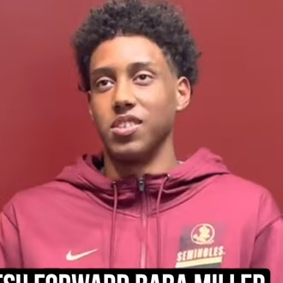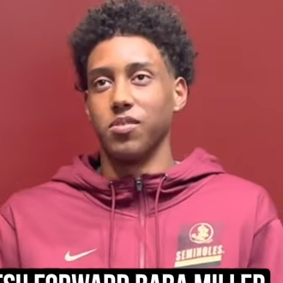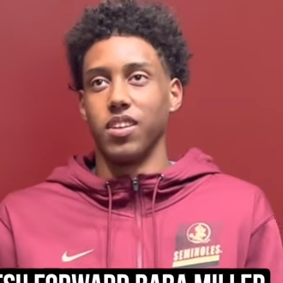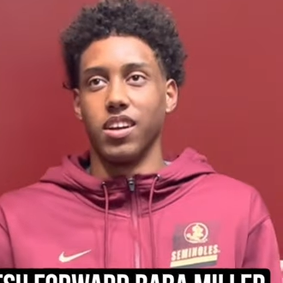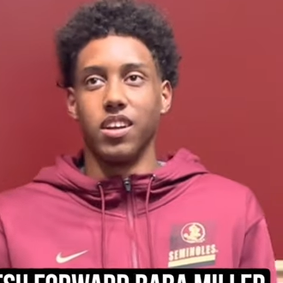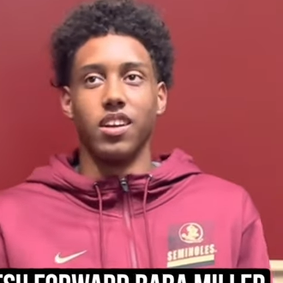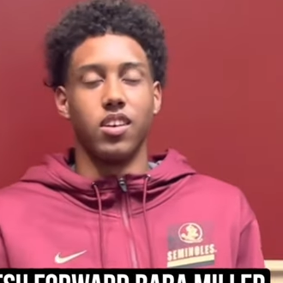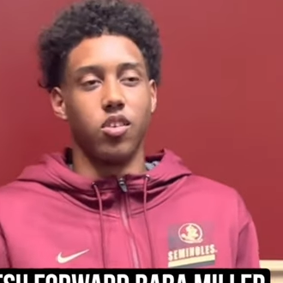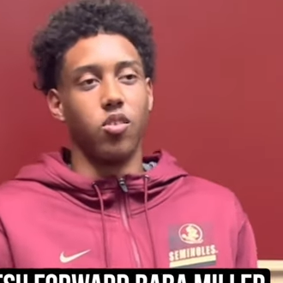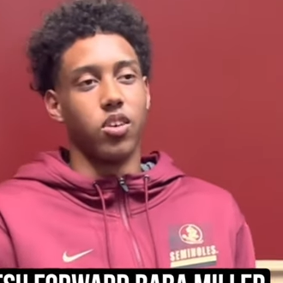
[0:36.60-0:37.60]
of like,
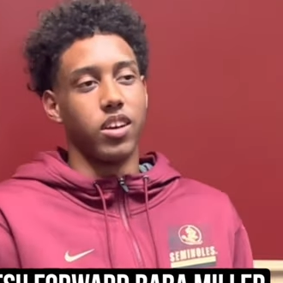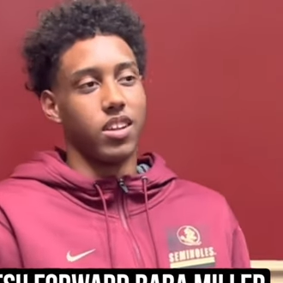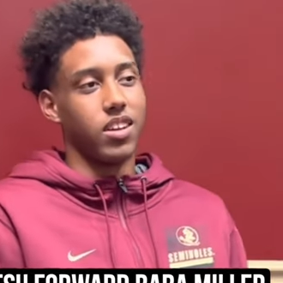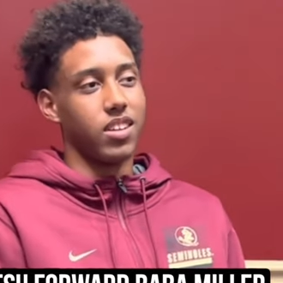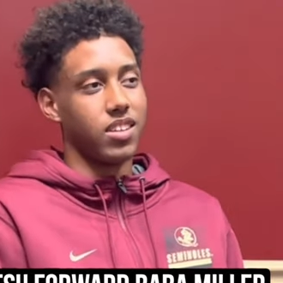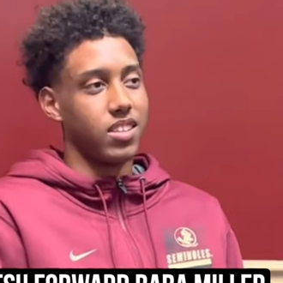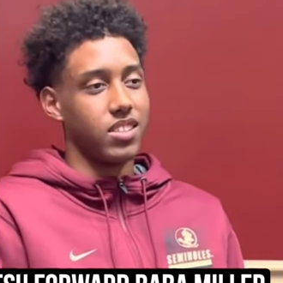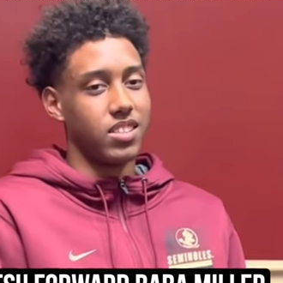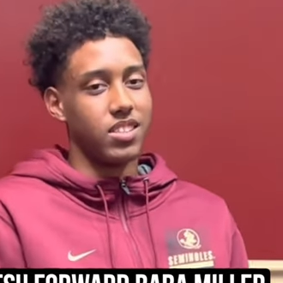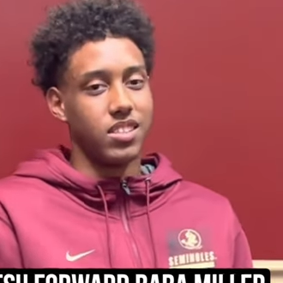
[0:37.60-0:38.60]
oh, okay, like
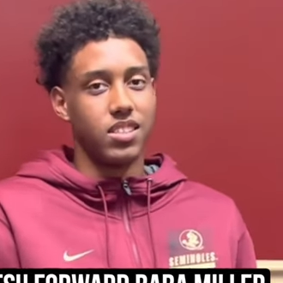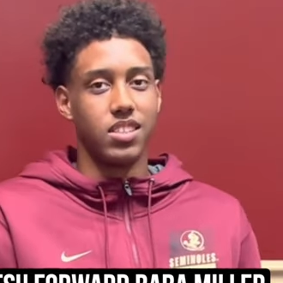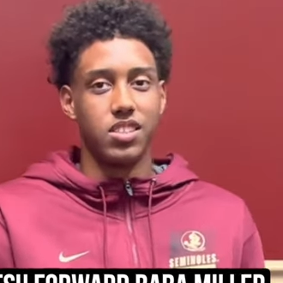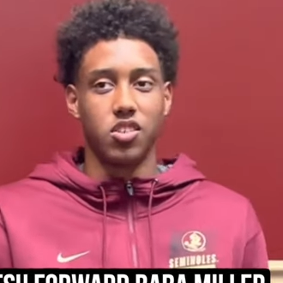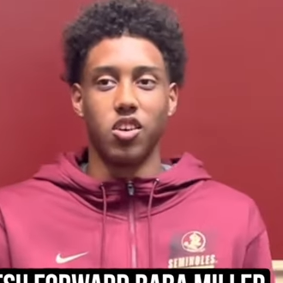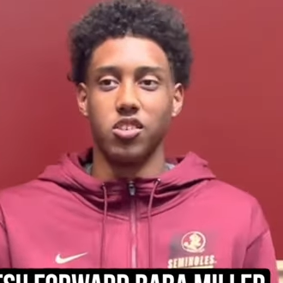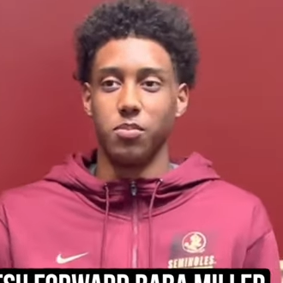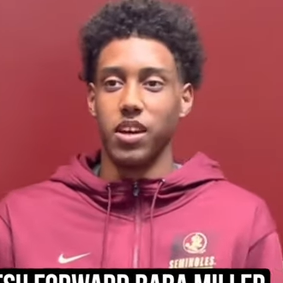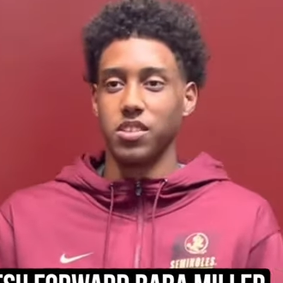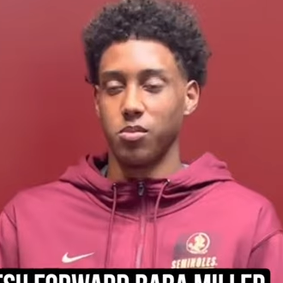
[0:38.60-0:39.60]
this is college
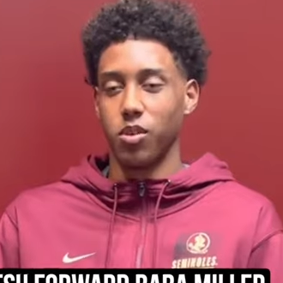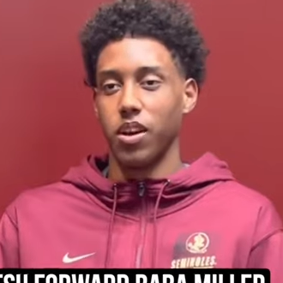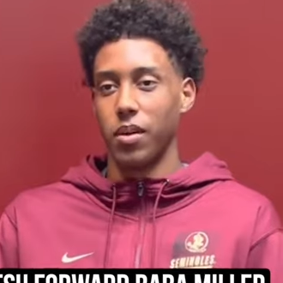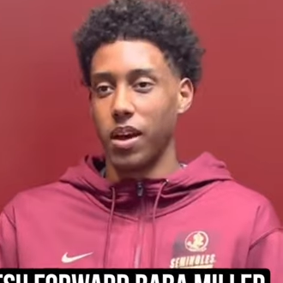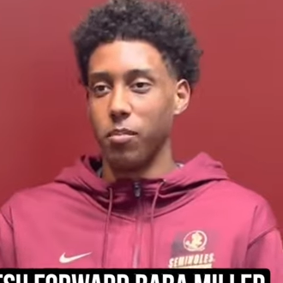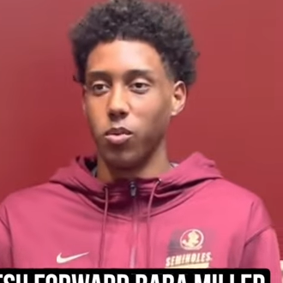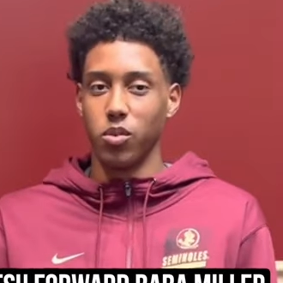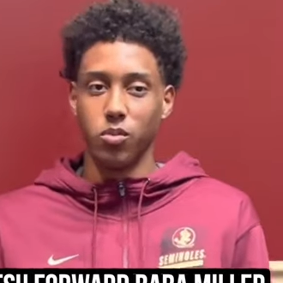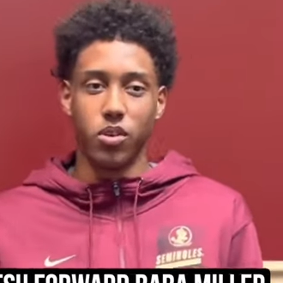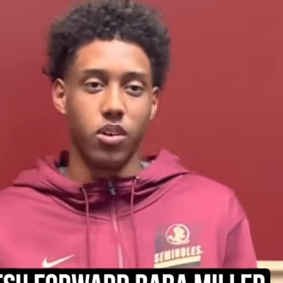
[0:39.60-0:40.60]
basketball, and I'm happy
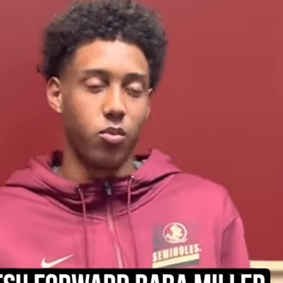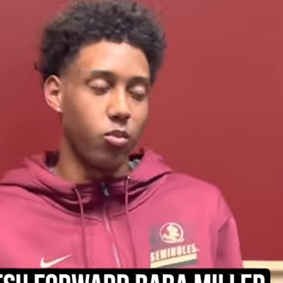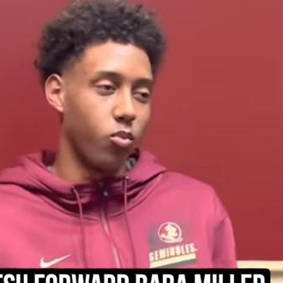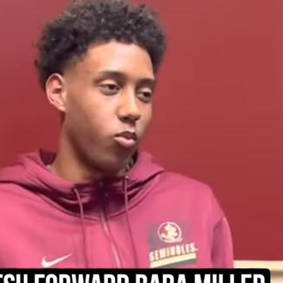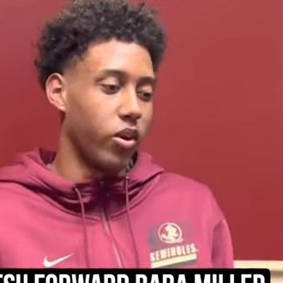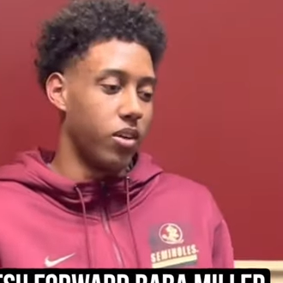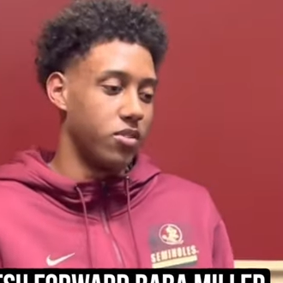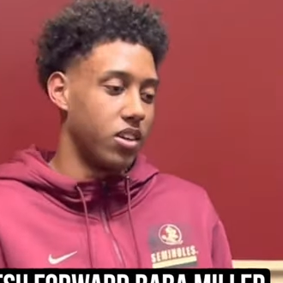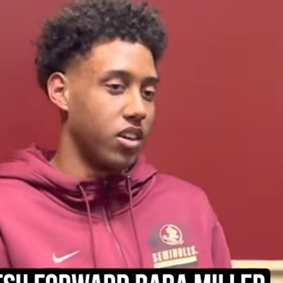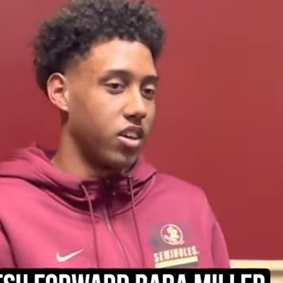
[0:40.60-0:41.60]
with what I've
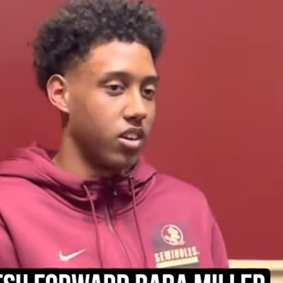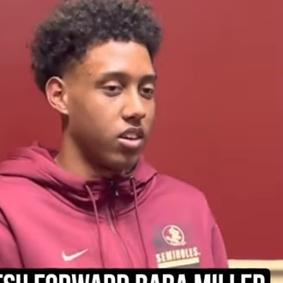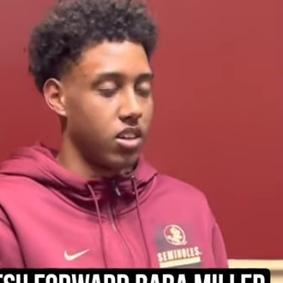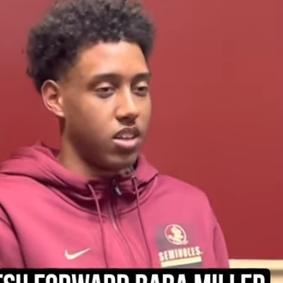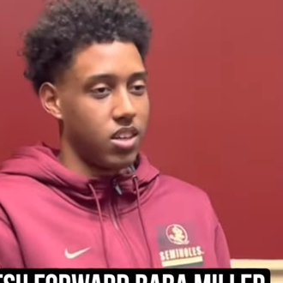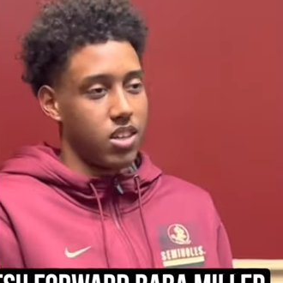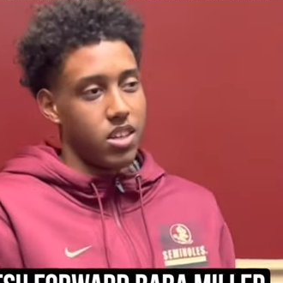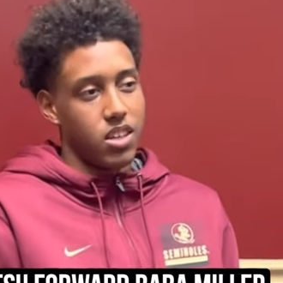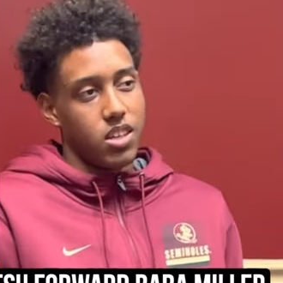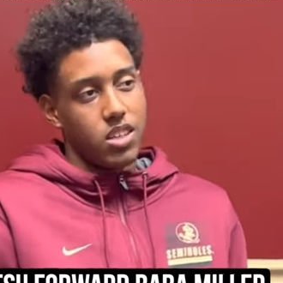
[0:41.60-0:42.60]
done here.
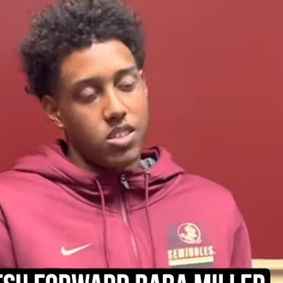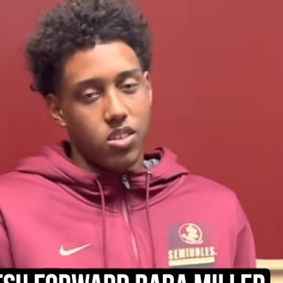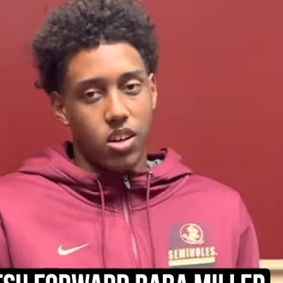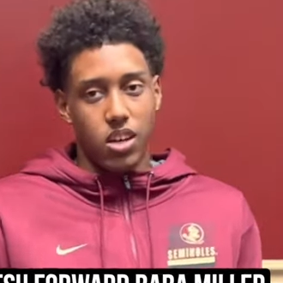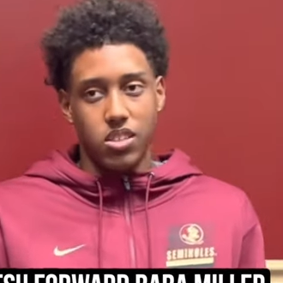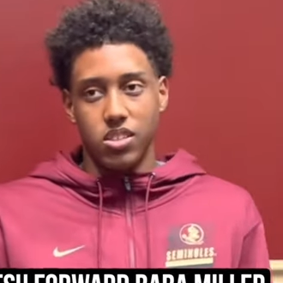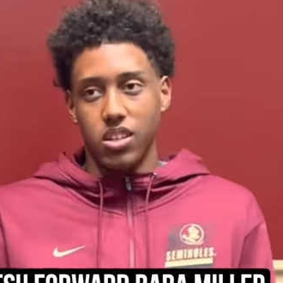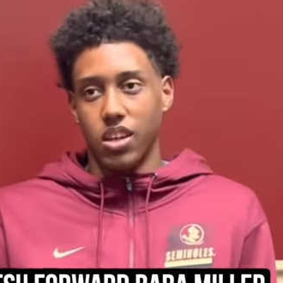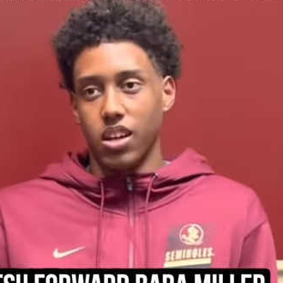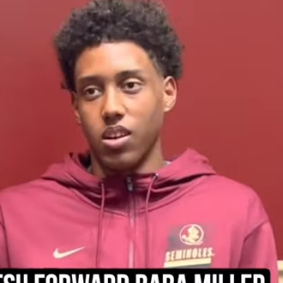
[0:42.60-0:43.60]
So I just
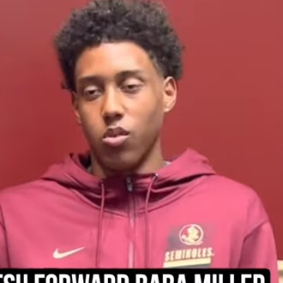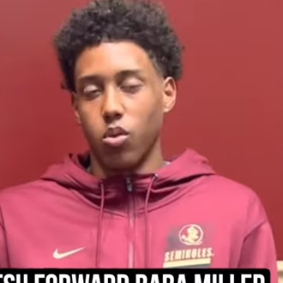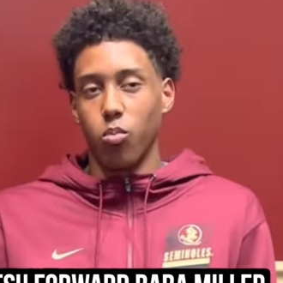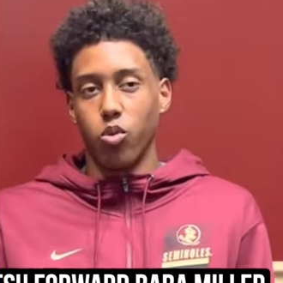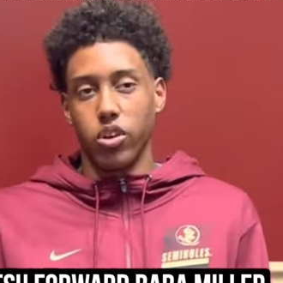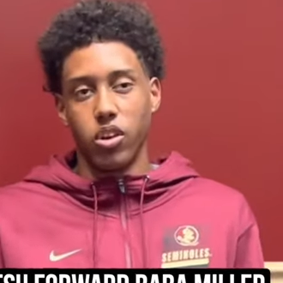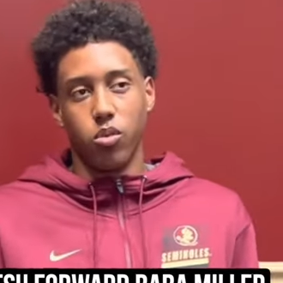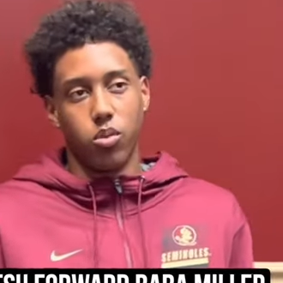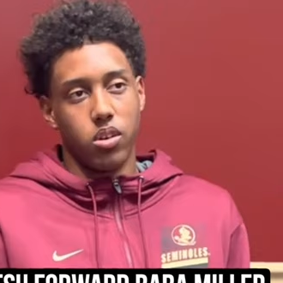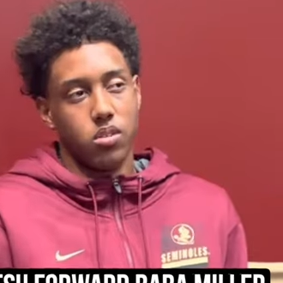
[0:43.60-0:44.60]
think one more year
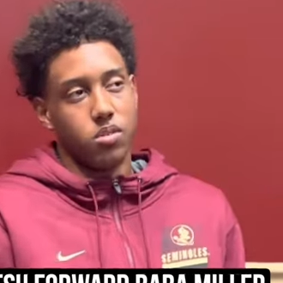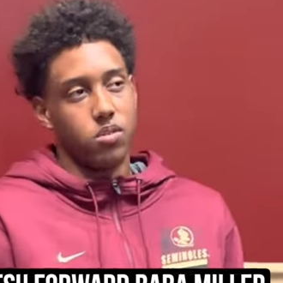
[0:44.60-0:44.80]
would